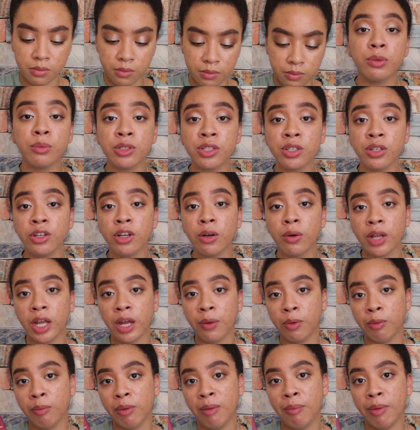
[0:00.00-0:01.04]
I'm just gonna go
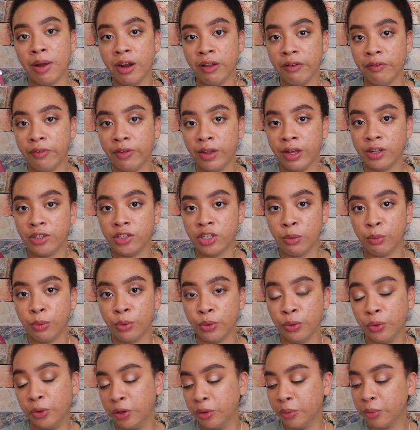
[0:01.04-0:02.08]
again with my Benefit
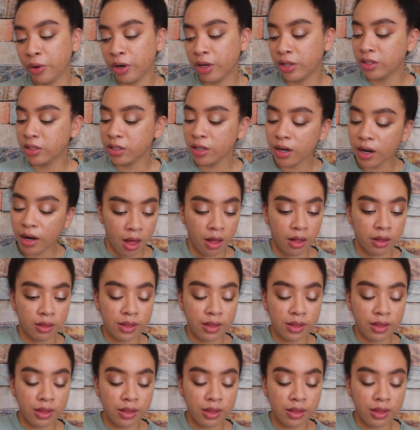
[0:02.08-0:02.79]
Jumbo Hoola bronzer.